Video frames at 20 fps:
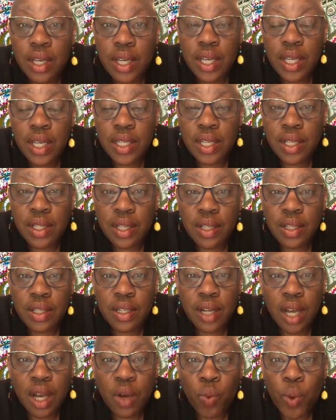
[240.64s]
since it's
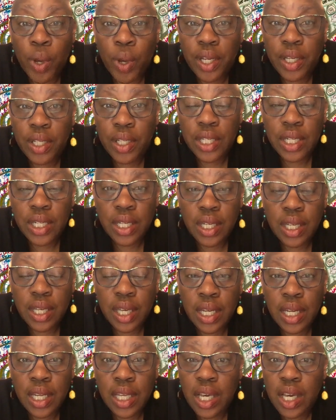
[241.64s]
not wedded to
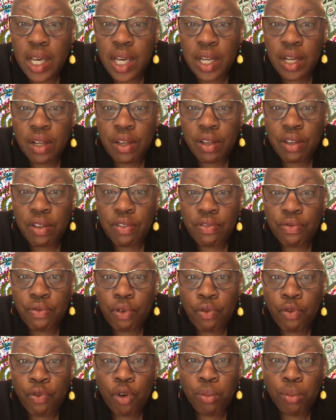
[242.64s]
any kind of
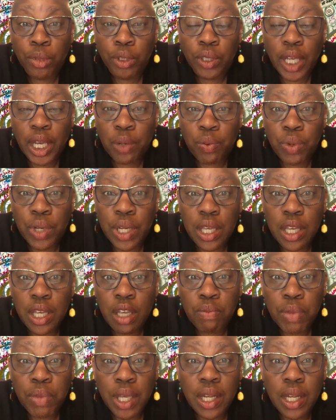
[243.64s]
formal equity
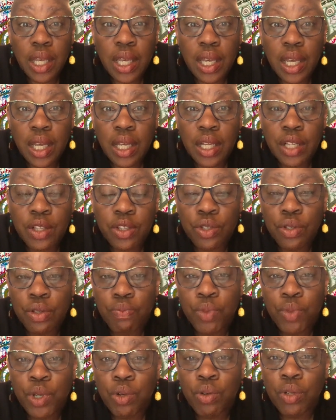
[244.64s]
committee, it's
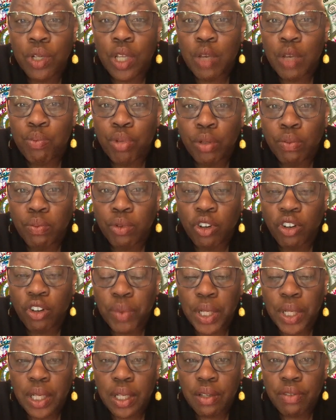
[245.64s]
purely
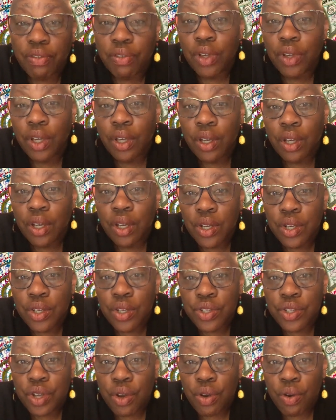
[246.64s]
performative.
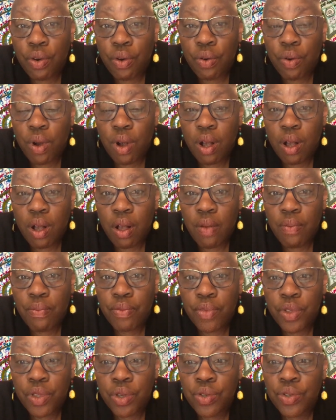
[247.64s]
So um,
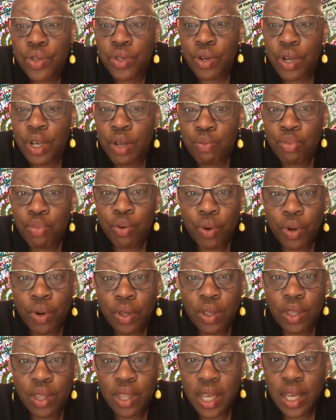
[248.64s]
those are
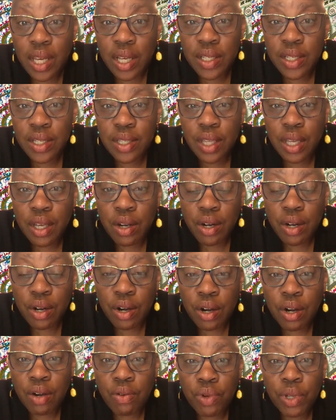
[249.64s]
important things. There
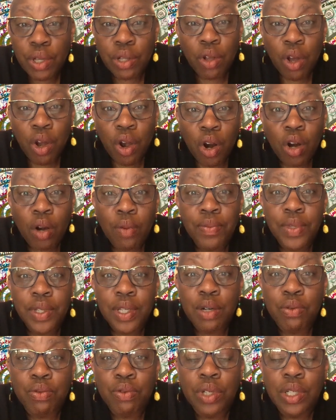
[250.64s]
are real harms
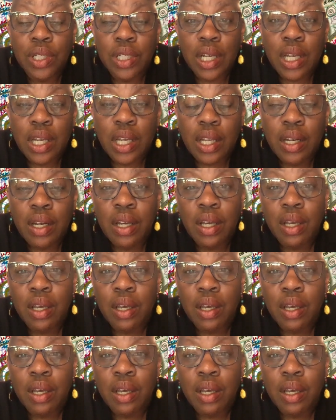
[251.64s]
that were done